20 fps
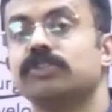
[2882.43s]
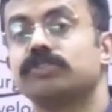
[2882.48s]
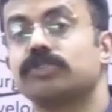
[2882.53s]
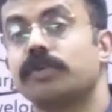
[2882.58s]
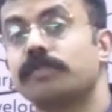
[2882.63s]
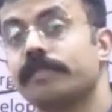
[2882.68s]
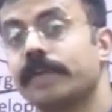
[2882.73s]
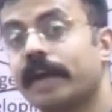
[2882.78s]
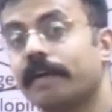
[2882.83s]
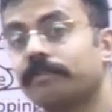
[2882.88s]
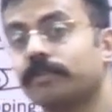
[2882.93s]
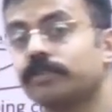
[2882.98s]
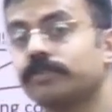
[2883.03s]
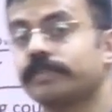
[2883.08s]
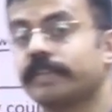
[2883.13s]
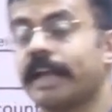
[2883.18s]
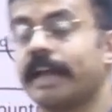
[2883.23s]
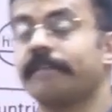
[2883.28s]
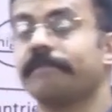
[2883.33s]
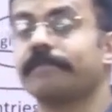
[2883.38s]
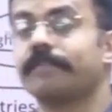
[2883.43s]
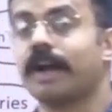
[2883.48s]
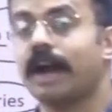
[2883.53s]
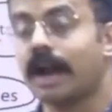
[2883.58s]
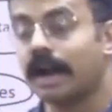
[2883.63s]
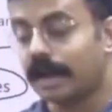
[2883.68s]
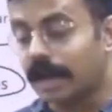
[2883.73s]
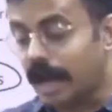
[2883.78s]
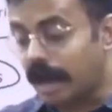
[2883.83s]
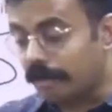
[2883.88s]
So, we have to
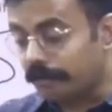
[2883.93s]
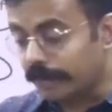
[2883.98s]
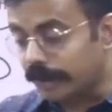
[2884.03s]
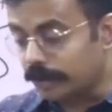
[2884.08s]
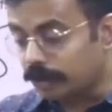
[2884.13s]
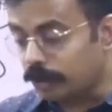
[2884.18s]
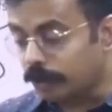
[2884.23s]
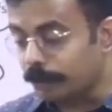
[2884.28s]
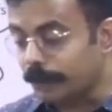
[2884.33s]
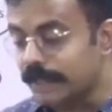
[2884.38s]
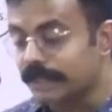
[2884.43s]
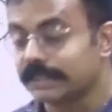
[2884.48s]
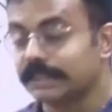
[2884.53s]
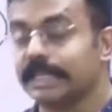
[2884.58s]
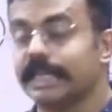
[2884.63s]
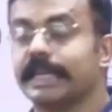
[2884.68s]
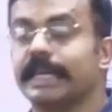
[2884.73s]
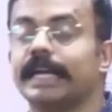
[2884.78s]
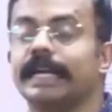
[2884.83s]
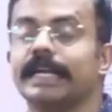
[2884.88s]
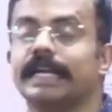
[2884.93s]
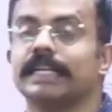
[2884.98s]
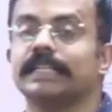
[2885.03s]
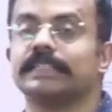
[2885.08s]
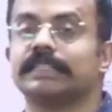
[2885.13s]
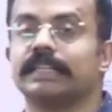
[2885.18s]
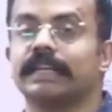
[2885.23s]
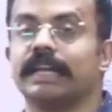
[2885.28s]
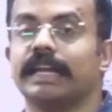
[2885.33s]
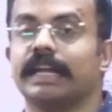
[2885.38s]
safeguard our domestic
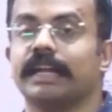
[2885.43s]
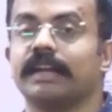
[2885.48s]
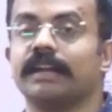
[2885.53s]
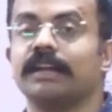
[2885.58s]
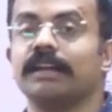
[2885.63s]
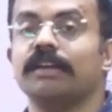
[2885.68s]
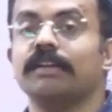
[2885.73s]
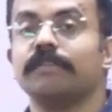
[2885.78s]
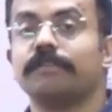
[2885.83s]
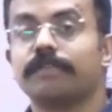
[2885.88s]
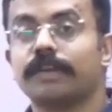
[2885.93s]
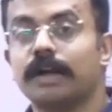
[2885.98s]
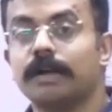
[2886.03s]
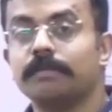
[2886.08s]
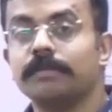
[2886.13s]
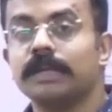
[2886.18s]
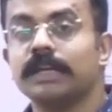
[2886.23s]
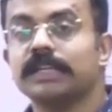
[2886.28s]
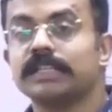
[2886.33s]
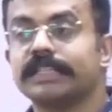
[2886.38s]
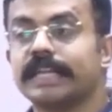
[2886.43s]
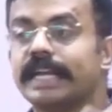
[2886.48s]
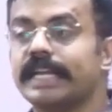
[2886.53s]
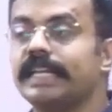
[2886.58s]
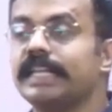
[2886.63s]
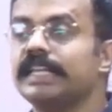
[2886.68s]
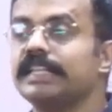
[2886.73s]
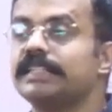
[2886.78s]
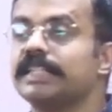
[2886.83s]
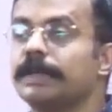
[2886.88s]
industry from
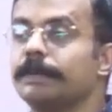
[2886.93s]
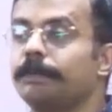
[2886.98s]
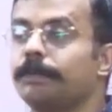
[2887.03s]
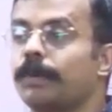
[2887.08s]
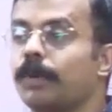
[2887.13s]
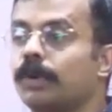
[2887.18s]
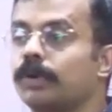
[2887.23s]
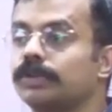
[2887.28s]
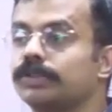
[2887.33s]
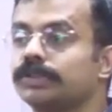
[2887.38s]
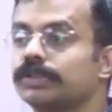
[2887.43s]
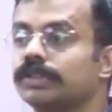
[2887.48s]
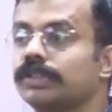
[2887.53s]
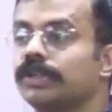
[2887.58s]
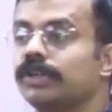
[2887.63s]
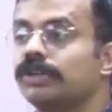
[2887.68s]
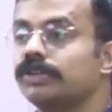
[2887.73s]
Chinese imports.